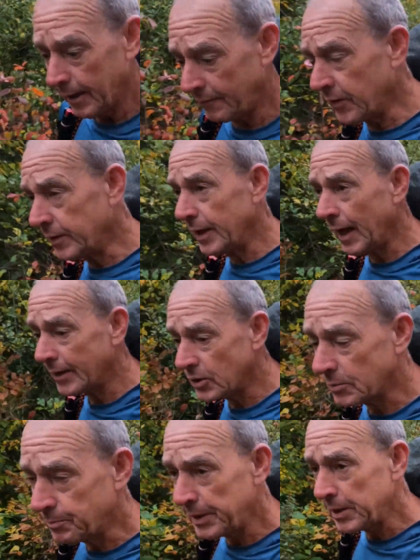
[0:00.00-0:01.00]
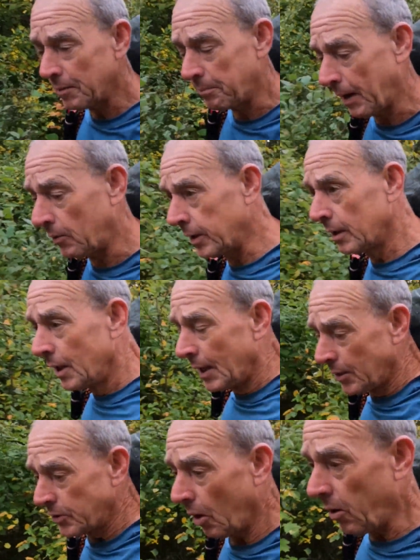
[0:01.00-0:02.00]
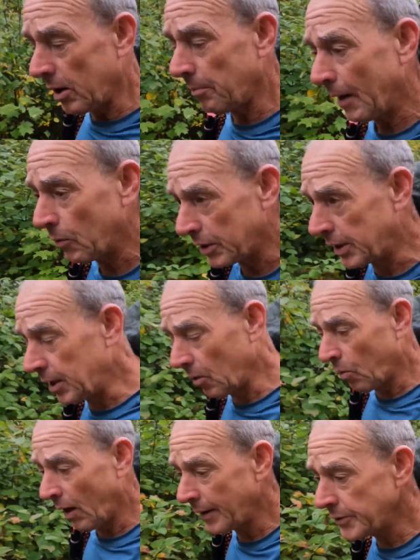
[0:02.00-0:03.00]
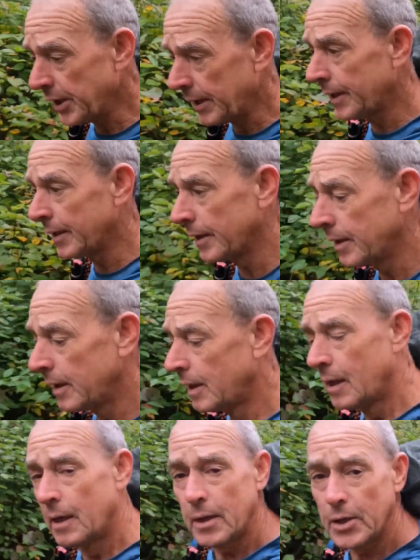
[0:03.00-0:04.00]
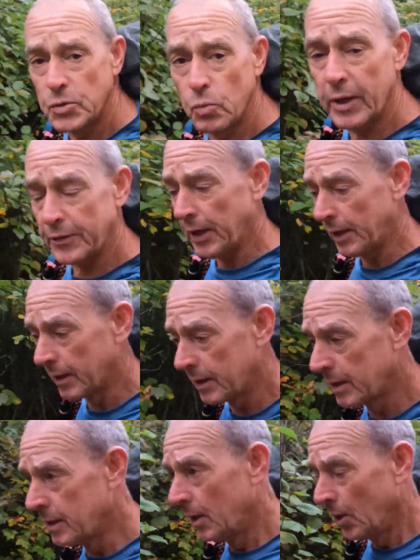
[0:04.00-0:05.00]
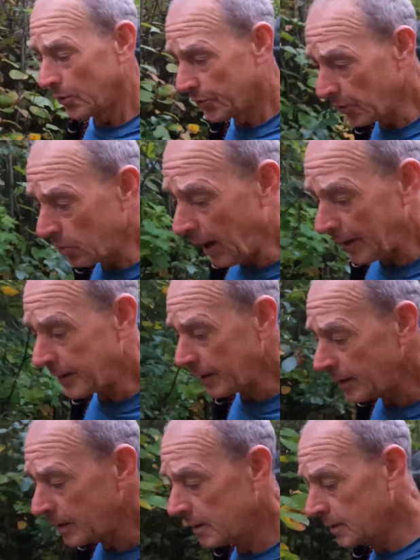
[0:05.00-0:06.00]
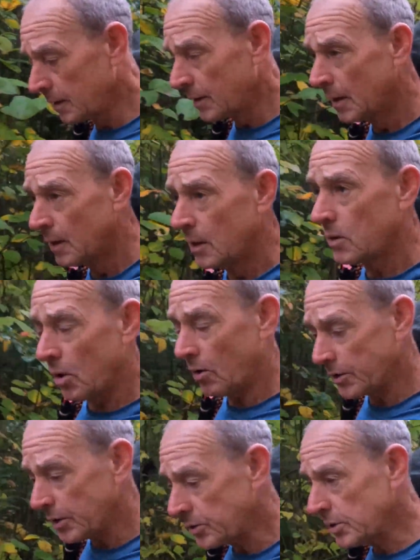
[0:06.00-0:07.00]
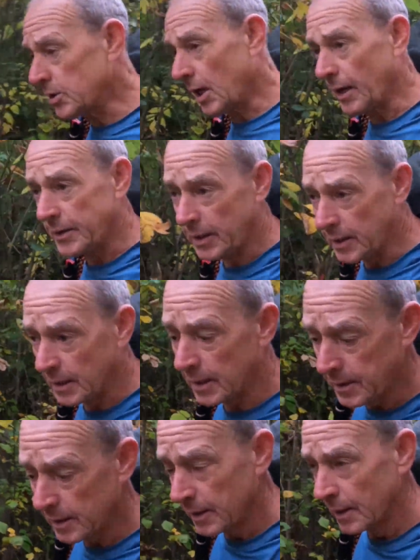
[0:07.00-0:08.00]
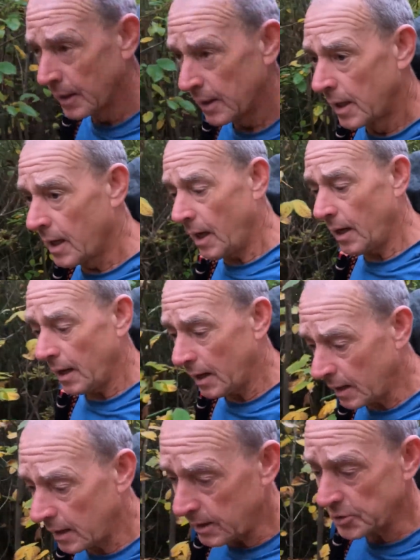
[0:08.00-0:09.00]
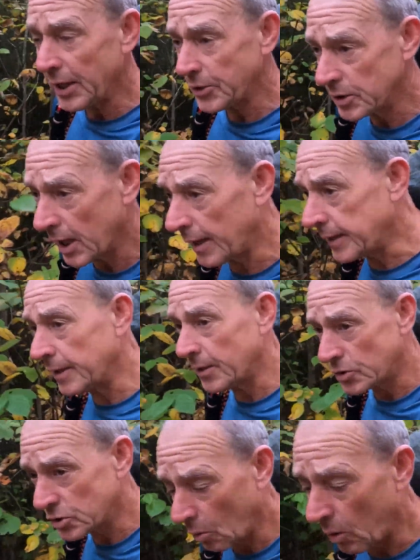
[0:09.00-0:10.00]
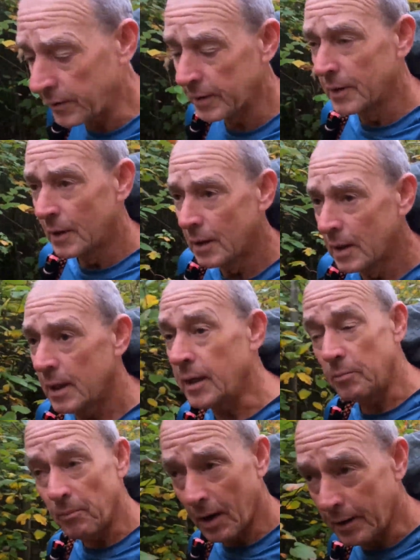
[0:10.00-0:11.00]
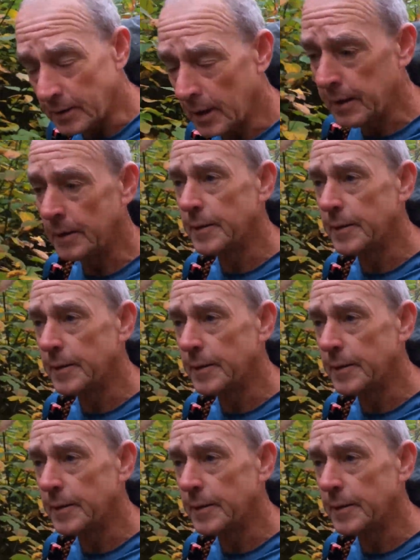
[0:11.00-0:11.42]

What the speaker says: Everything I speak about, talk about gear-wise, is with through hiking, long distance hiking, section hiking, and so on in mind.